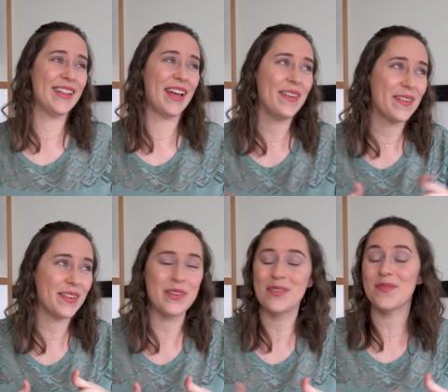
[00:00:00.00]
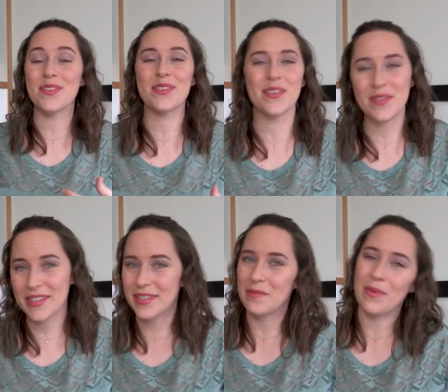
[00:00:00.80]
that you can use for
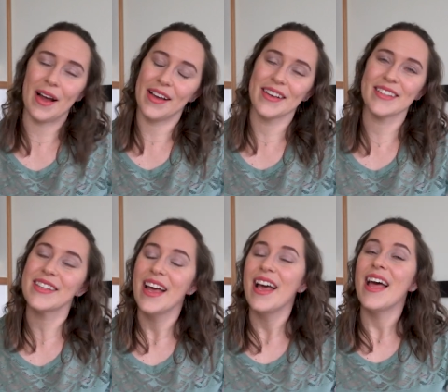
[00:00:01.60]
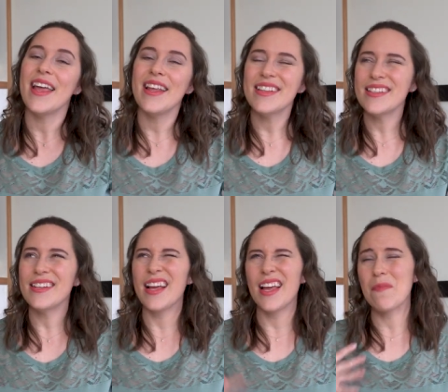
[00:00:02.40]
services and products. It
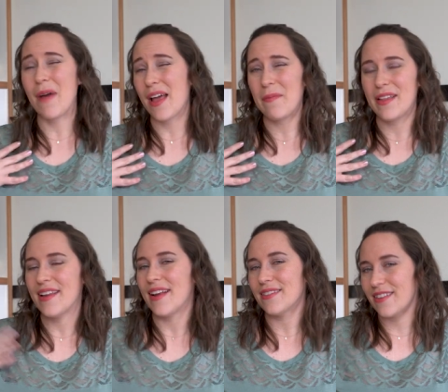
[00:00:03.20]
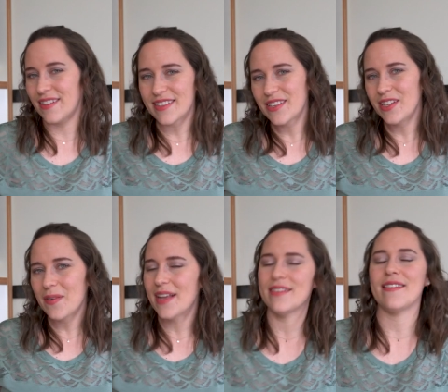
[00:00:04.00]
isn't, in my opinion, as good as the
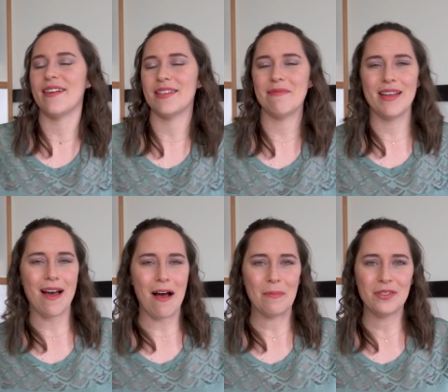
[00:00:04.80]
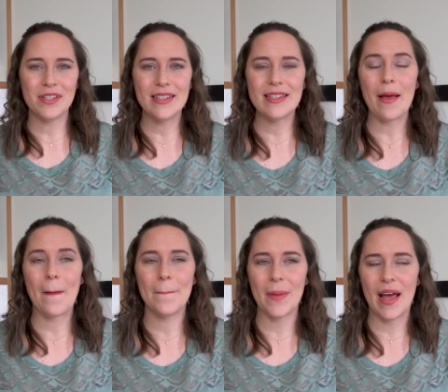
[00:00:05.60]
US. There aren't as many options,
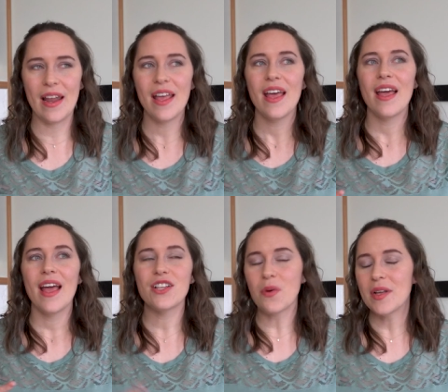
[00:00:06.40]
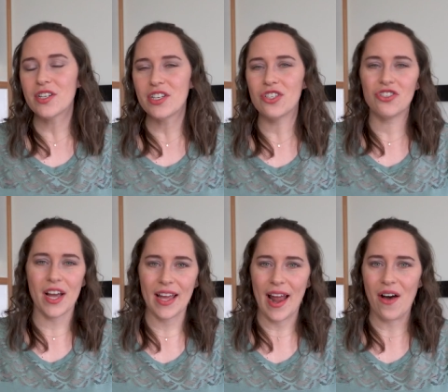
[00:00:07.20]
but it's always good to
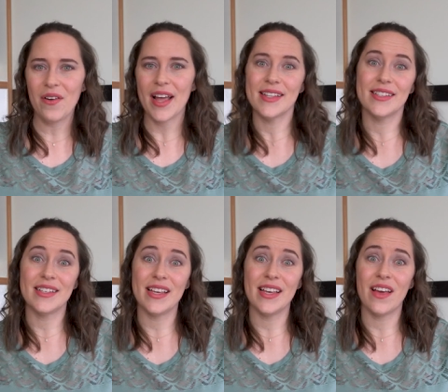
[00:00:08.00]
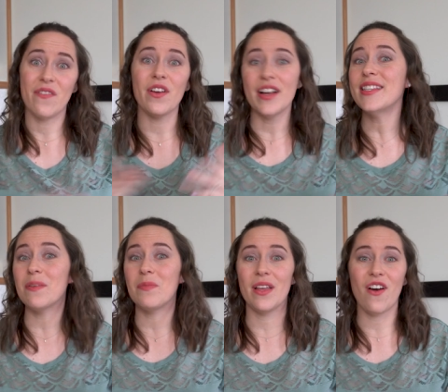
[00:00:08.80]
check it out and see if there is
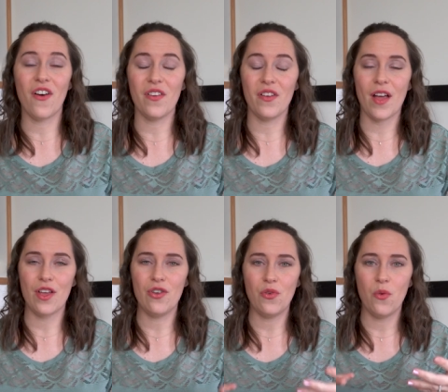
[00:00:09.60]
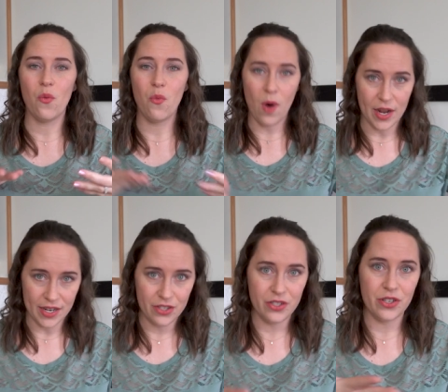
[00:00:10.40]
something on there that you
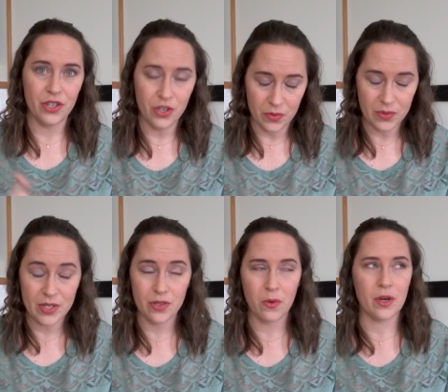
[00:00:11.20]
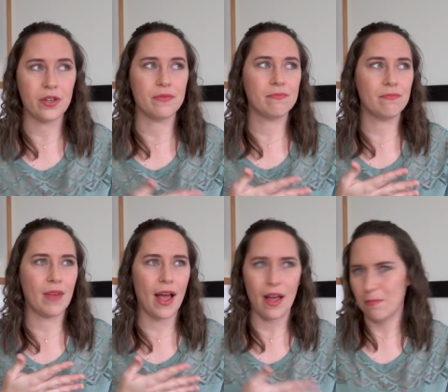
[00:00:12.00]
want to use or
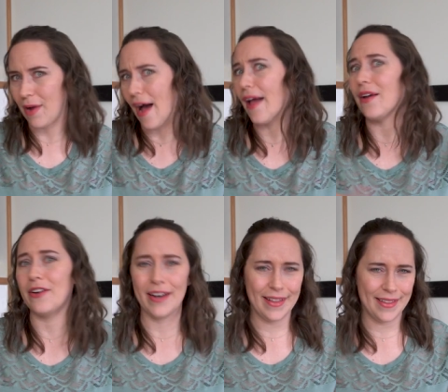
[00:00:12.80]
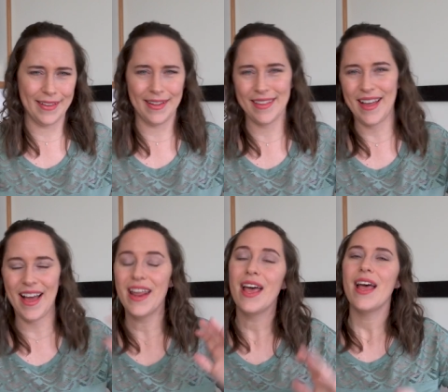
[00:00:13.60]
buy or anything like that.